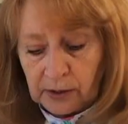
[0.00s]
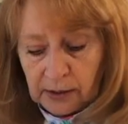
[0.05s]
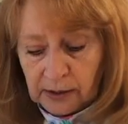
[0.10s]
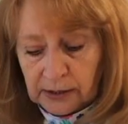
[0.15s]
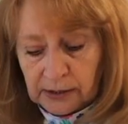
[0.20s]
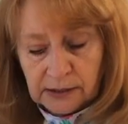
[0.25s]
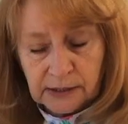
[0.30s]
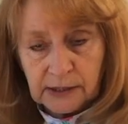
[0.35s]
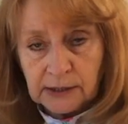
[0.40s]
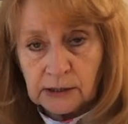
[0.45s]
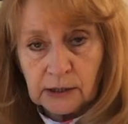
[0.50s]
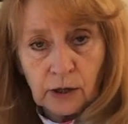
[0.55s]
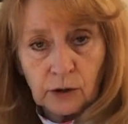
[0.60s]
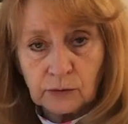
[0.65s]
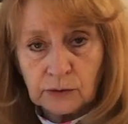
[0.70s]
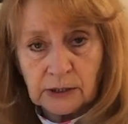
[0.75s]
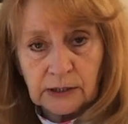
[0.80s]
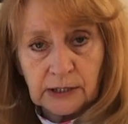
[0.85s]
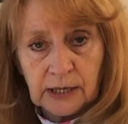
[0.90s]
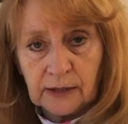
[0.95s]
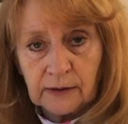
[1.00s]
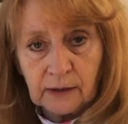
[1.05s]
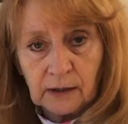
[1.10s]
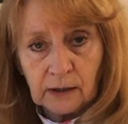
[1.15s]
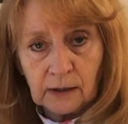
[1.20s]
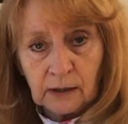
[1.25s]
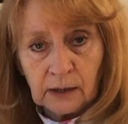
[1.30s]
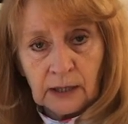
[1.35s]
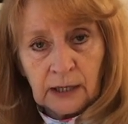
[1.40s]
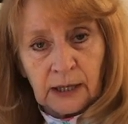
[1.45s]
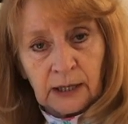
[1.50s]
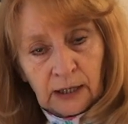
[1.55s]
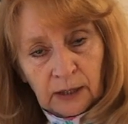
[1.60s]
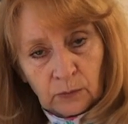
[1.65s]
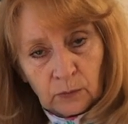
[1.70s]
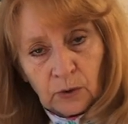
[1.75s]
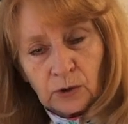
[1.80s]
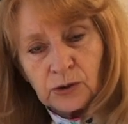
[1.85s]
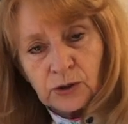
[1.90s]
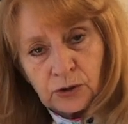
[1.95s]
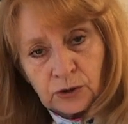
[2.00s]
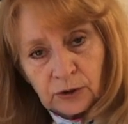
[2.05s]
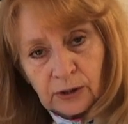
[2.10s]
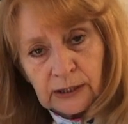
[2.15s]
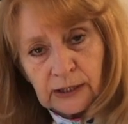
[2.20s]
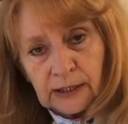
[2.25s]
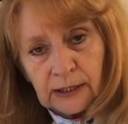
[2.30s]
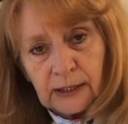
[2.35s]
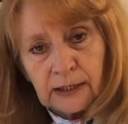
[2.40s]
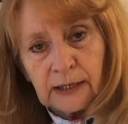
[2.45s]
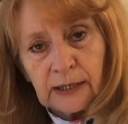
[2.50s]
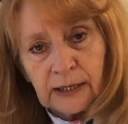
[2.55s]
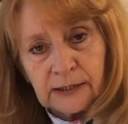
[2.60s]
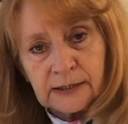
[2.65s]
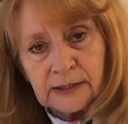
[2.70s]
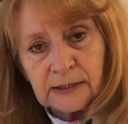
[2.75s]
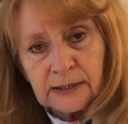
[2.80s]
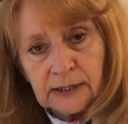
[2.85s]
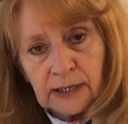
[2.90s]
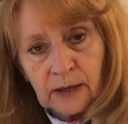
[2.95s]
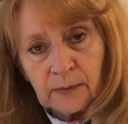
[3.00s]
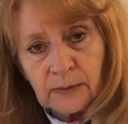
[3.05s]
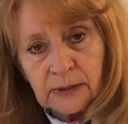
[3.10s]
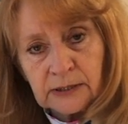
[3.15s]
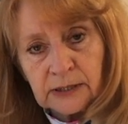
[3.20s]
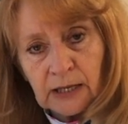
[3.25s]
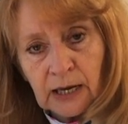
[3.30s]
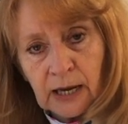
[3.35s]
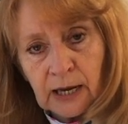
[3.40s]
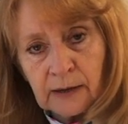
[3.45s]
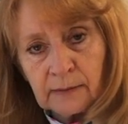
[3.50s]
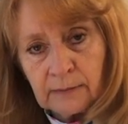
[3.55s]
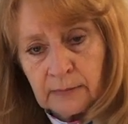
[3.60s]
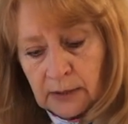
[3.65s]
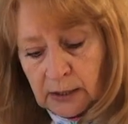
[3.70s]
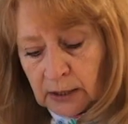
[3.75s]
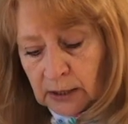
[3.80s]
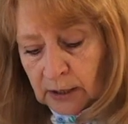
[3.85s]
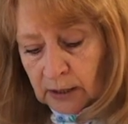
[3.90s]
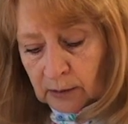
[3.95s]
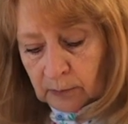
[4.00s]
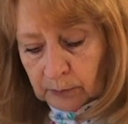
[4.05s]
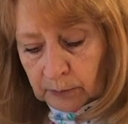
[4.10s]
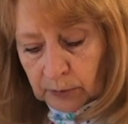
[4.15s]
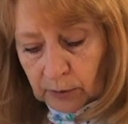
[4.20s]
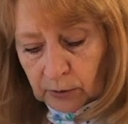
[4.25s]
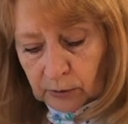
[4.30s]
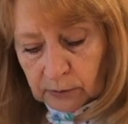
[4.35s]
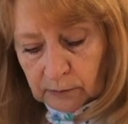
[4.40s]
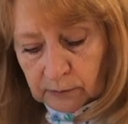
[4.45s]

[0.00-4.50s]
it did go together. It was tricky and I had to take my time, but